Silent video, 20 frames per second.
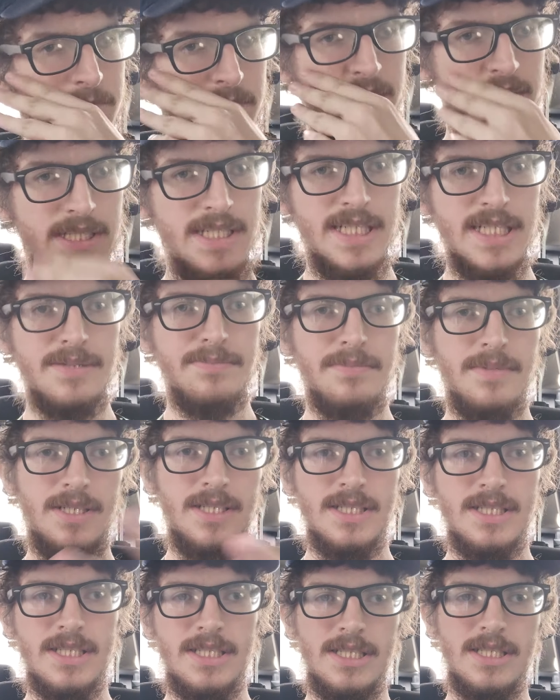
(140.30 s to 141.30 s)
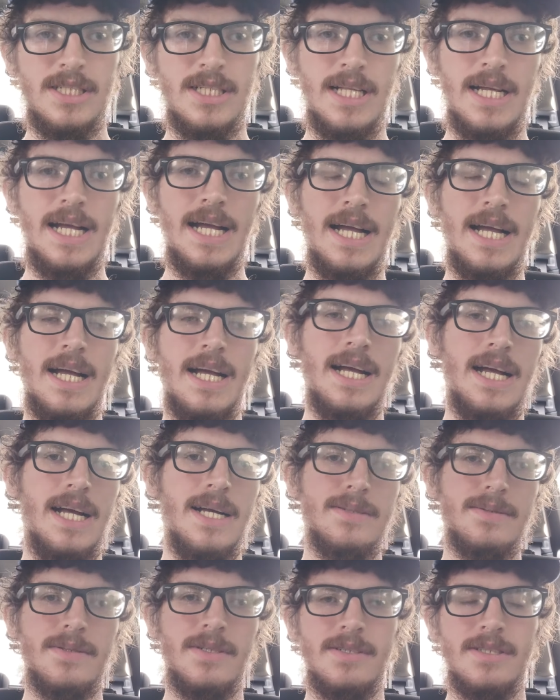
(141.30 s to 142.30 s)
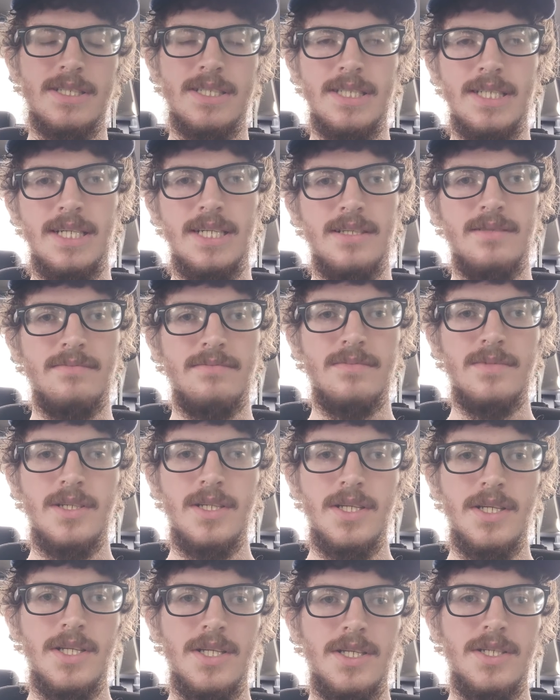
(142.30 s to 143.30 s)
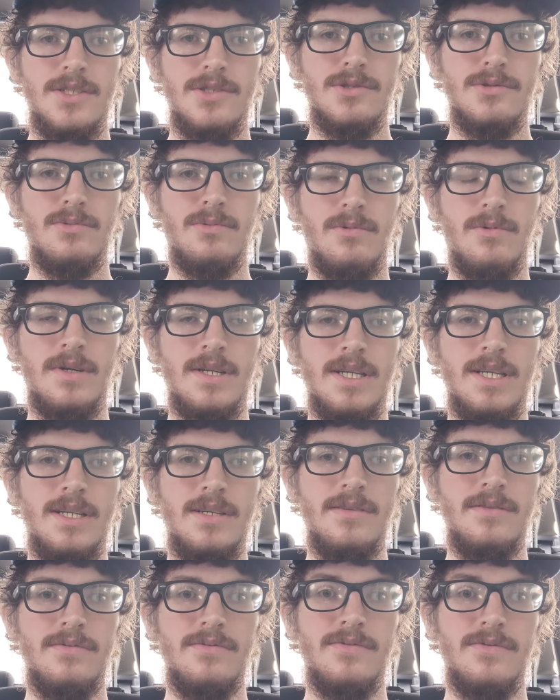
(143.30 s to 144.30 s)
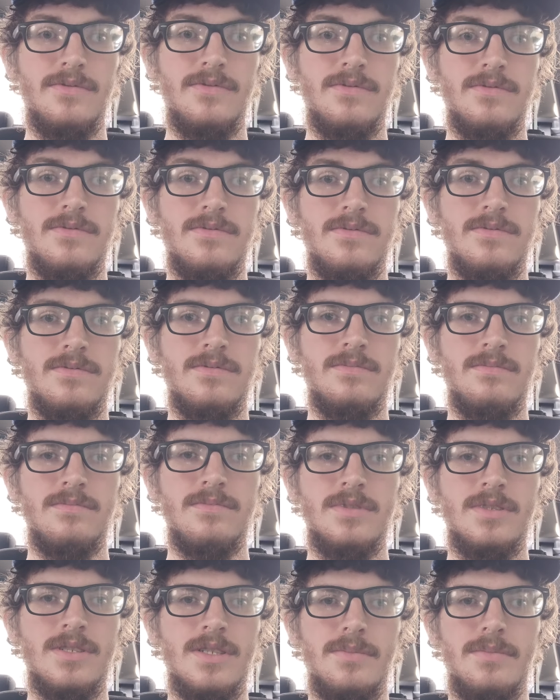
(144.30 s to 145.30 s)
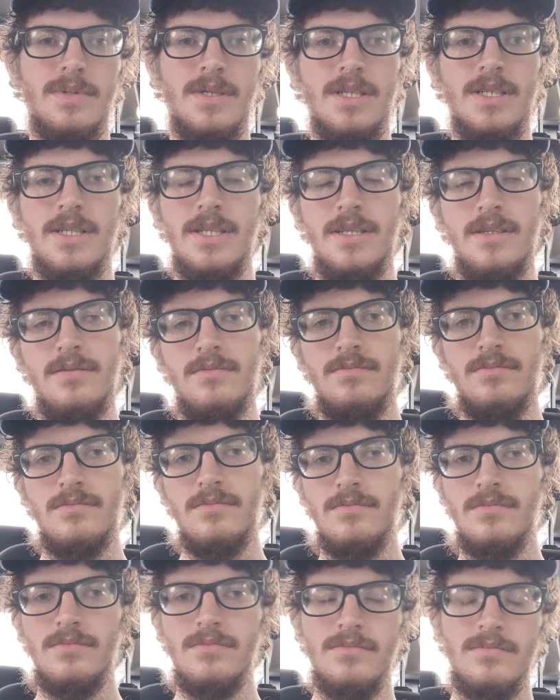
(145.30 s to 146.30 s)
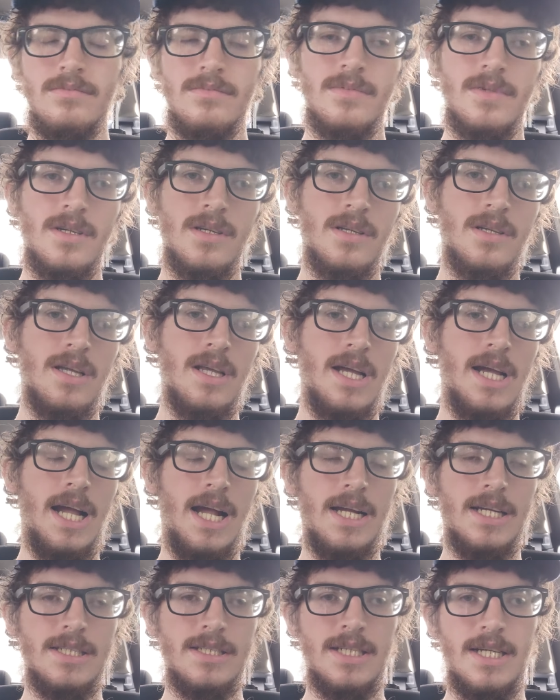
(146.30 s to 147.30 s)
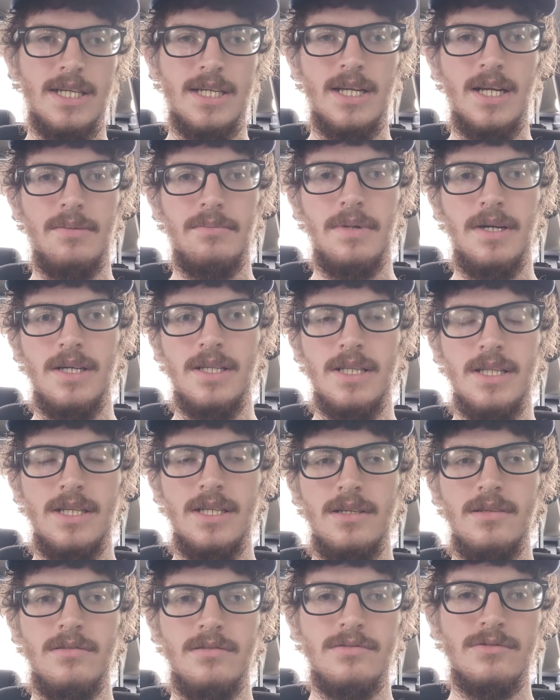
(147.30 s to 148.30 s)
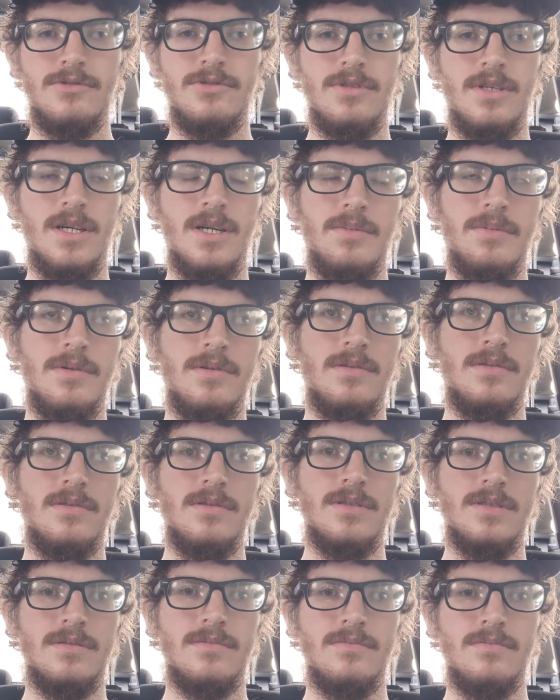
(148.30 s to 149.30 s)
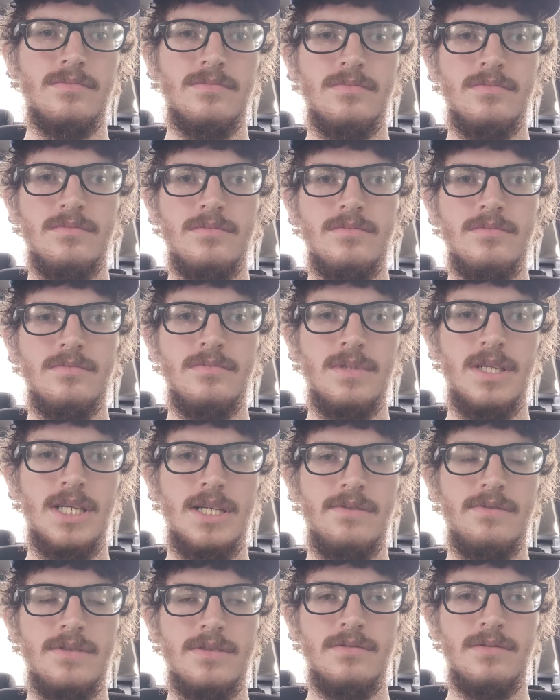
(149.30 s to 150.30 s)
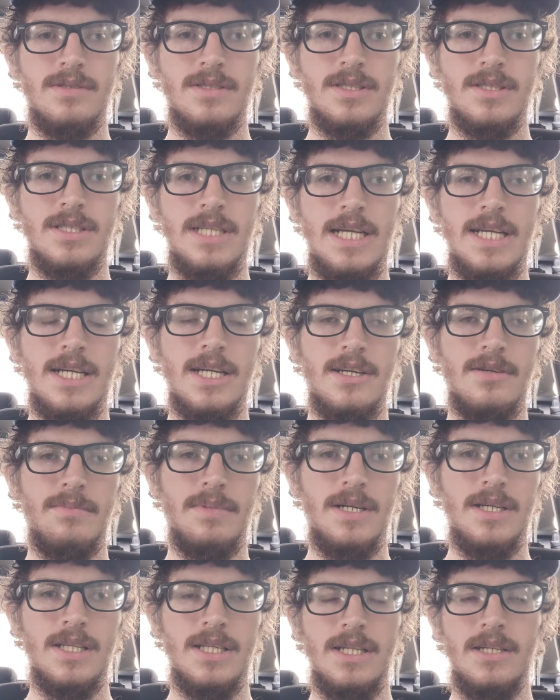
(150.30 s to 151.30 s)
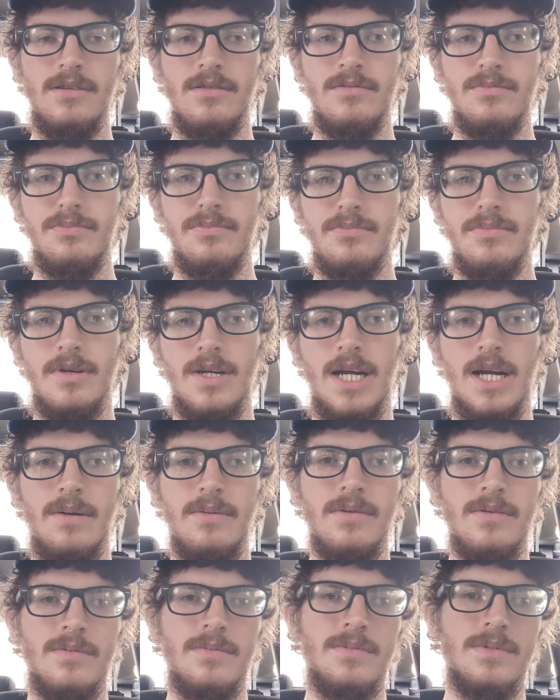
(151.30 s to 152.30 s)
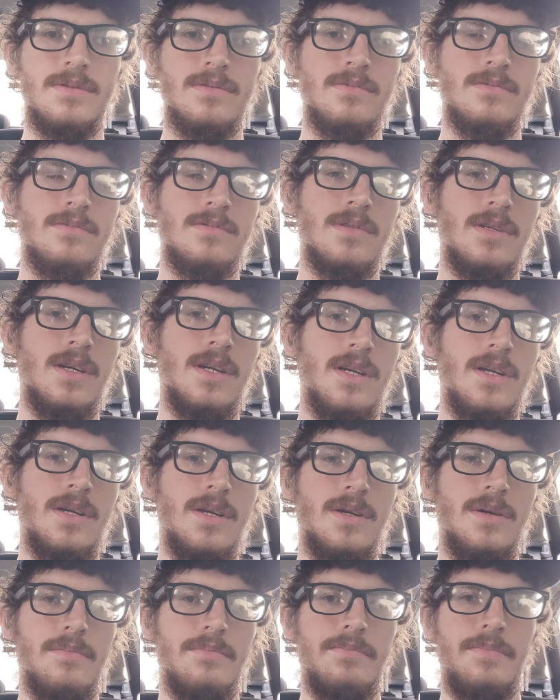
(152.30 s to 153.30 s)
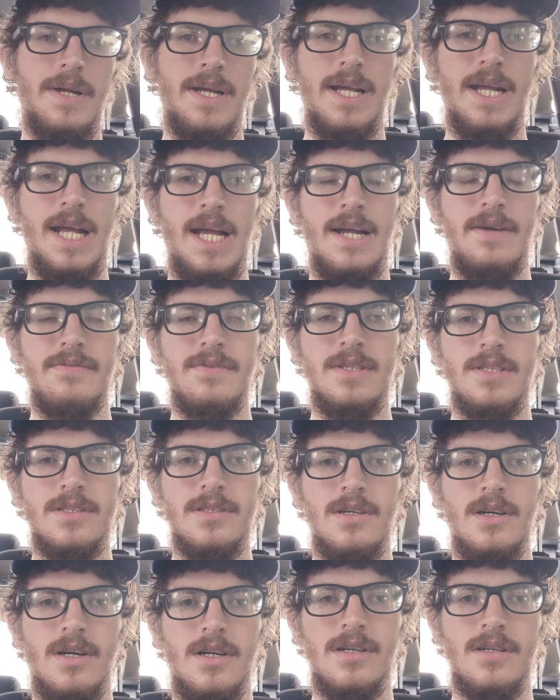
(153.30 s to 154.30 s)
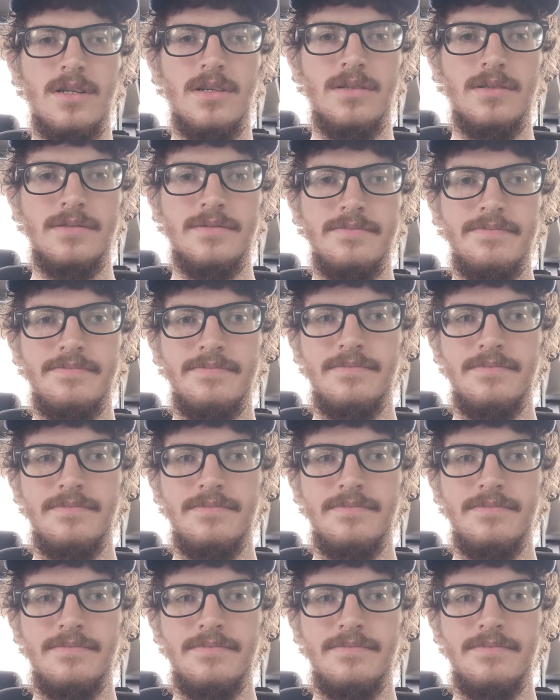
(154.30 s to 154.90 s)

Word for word: between this month and July, I'm supposed to get 20 some money. I can take care of my legal trouble and ever to take care of my legal problem and pay half this car note.